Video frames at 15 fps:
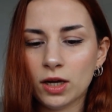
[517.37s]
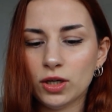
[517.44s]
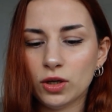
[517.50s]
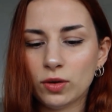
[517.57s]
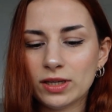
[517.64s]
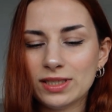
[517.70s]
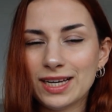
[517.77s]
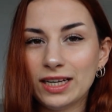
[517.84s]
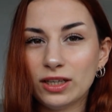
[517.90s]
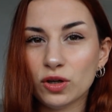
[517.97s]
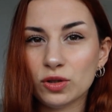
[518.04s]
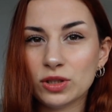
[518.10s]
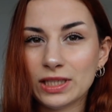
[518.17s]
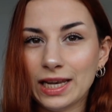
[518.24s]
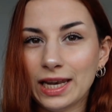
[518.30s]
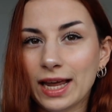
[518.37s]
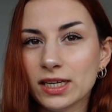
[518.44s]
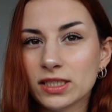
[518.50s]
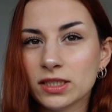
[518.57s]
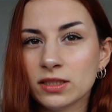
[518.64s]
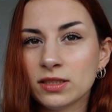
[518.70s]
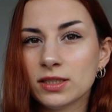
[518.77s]
you could take those
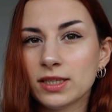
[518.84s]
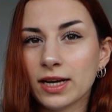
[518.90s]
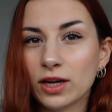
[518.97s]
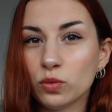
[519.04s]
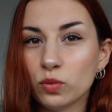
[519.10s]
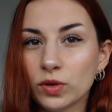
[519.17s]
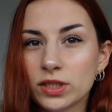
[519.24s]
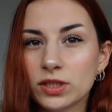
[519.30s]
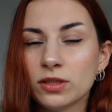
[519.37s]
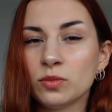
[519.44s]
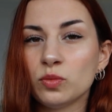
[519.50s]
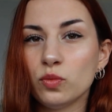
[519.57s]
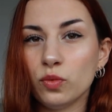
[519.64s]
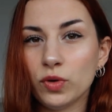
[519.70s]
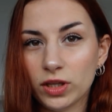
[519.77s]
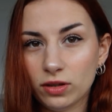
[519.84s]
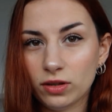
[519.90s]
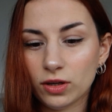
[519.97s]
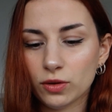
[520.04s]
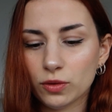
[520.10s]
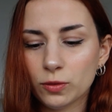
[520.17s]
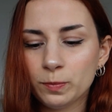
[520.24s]
lessons, that wisdom,
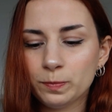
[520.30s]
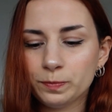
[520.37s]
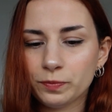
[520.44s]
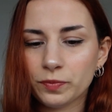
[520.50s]
with you.